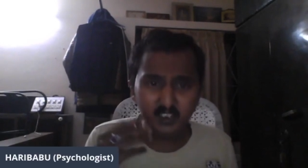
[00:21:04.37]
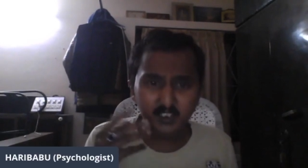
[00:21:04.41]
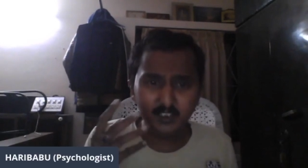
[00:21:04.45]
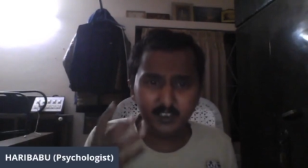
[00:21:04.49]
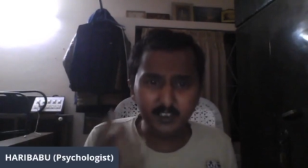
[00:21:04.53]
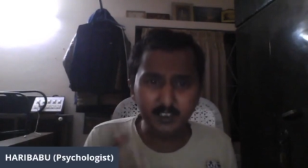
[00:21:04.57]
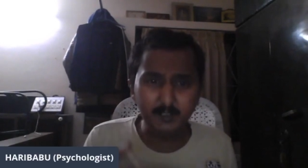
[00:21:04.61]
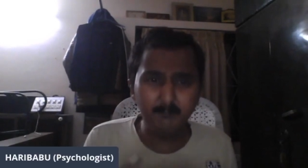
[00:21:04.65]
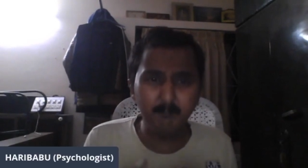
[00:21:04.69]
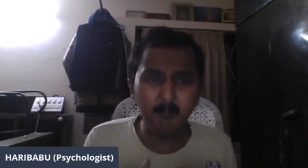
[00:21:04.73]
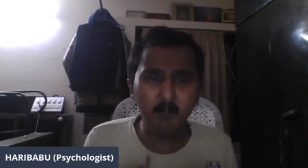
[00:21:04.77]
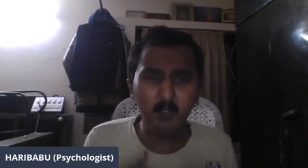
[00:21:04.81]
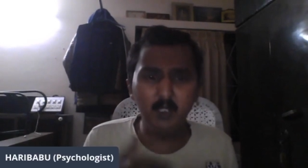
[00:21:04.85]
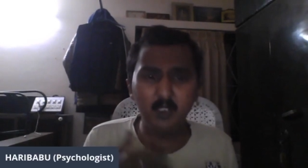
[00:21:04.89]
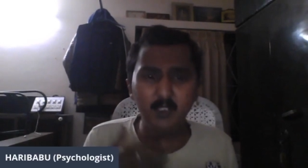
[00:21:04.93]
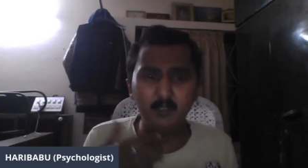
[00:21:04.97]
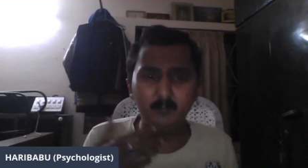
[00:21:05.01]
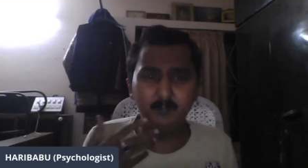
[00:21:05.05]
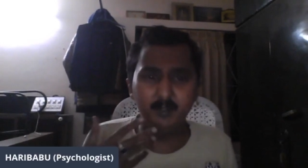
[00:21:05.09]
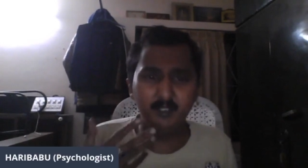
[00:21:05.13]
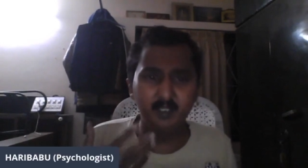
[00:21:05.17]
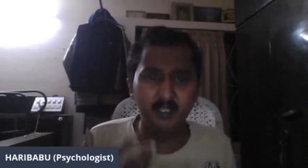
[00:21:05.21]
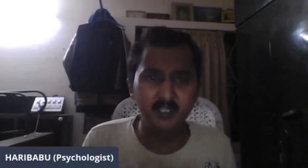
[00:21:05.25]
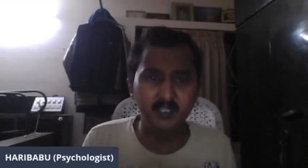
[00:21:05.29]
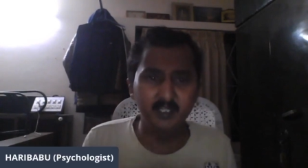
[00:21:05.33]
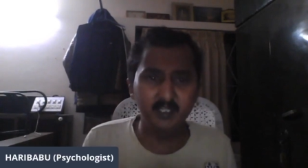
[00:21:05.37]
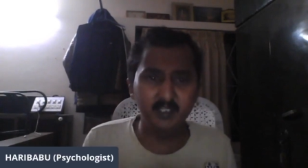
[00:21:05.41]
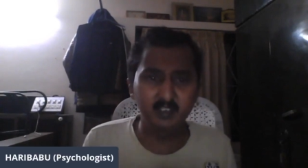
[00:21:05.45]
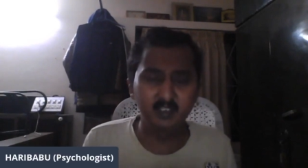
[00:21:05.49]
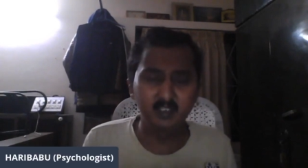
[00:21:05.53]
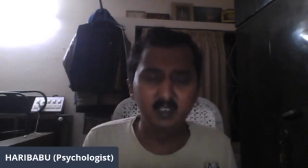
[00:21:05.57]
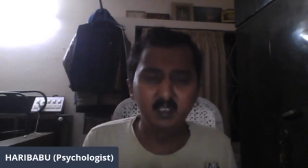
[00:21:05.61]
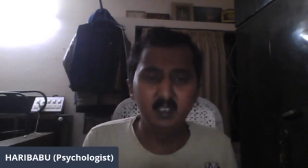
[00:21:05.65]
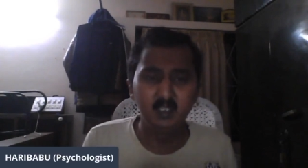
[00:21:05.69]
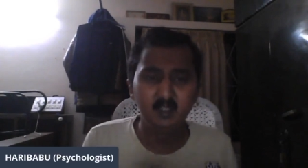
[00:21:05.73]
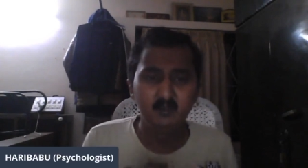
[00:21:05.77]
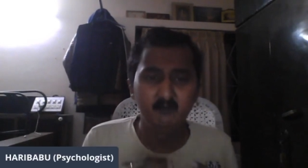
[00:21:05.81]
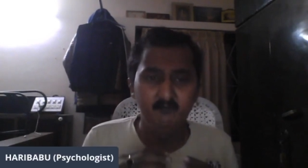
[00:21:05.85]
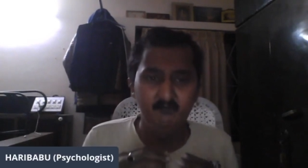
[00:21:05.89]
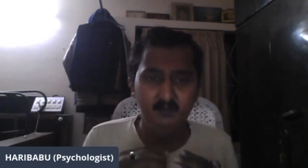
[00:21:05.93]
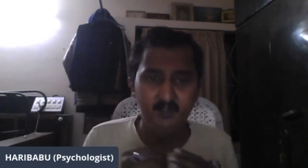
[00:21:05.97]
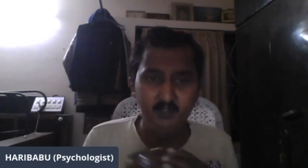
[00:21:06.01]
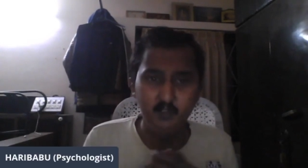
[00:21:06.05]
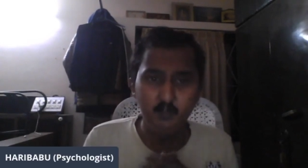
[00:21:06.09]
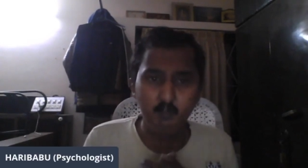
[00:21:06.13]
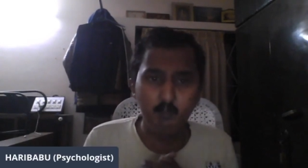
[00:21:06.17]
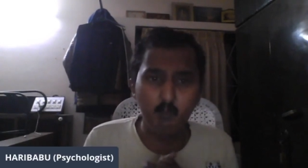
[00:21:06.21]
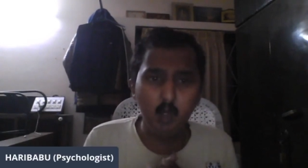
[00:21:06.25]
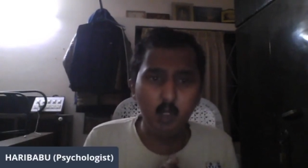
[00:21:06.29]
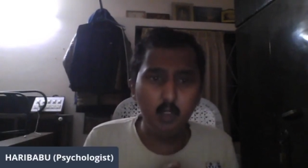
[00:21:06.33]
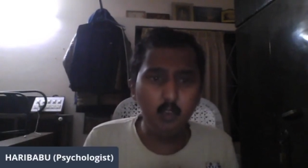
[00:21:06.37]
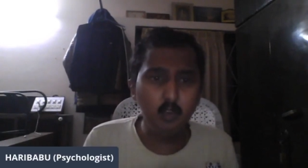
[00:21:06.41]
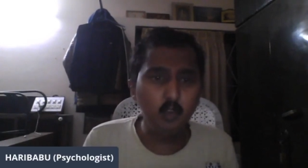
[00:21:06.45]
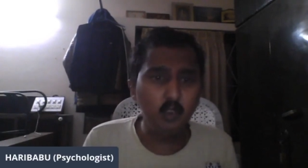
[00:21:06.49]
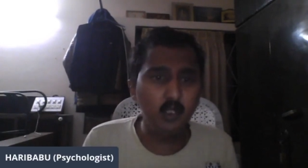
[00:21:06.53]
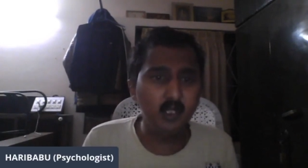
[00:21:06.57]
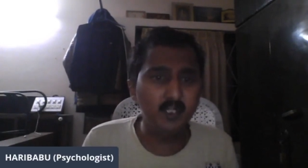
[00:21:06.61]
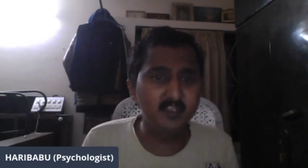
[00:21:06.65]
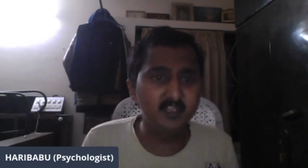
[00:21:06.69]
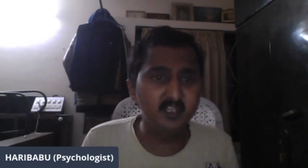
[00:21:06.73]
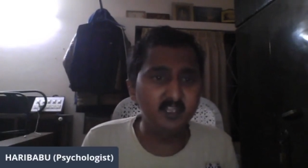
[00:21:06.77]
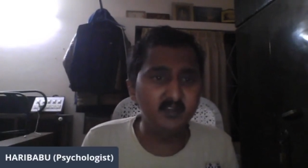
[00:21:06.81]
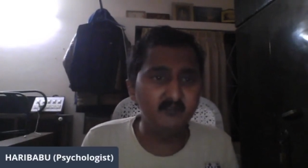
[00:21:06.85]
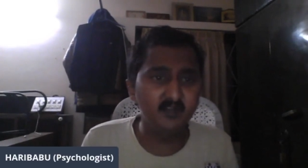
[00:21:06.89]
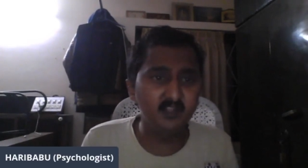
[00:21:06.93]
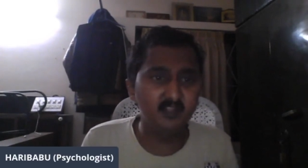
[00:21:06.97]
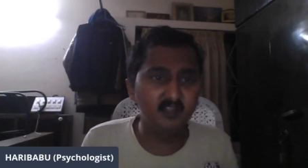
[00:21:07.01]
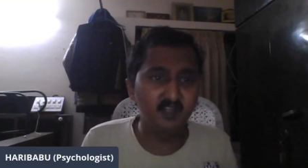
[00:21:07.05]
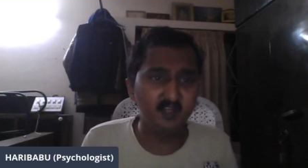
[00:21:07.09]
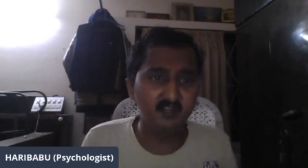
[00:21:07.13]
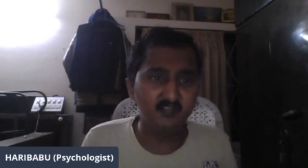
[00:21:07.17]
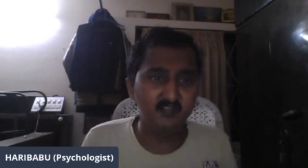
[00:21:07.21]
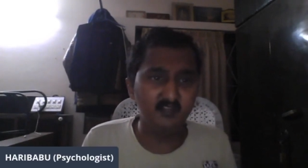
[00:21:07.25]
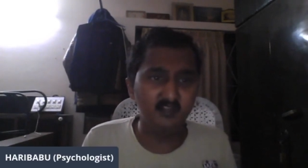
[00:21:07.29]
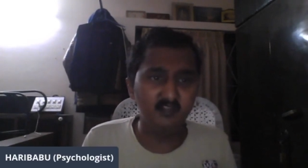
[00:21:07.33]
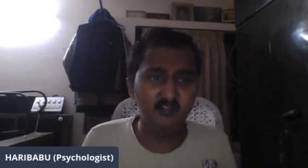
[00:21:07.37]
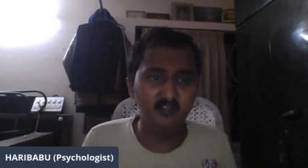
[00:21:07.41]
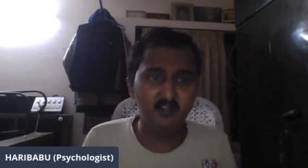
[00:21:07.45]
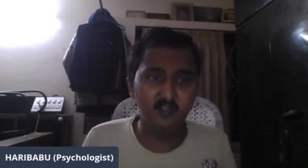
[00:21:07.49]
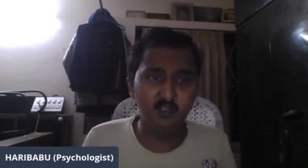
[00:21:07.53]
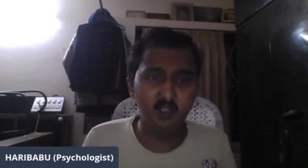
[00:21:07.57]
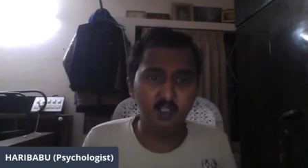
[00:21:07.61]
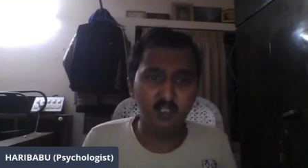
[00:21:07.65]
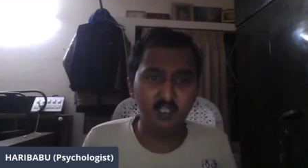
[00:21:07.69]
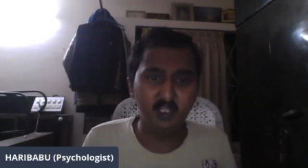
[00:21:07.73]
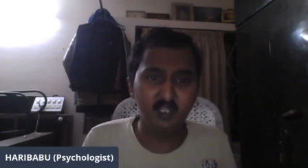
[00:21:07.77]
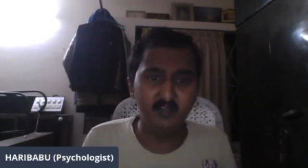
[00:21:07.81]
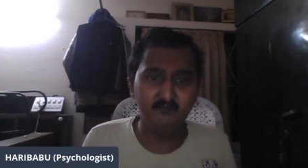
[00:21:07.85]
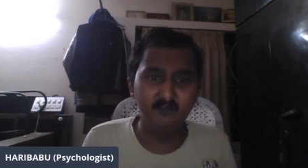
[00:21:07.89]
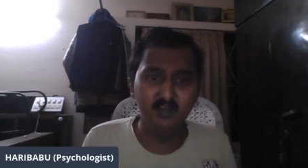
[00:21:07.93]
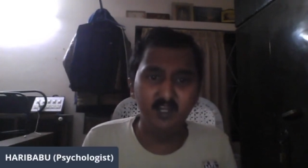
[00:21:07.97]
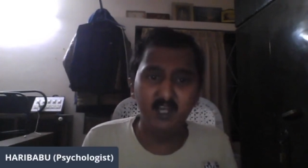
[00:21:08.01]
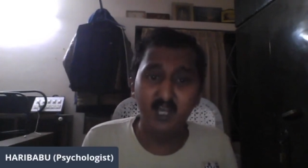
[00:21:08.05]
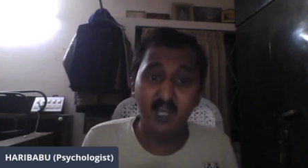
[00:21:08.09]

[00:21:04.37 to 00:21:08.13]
keep on repeating it. When you want to achieve a success in your life,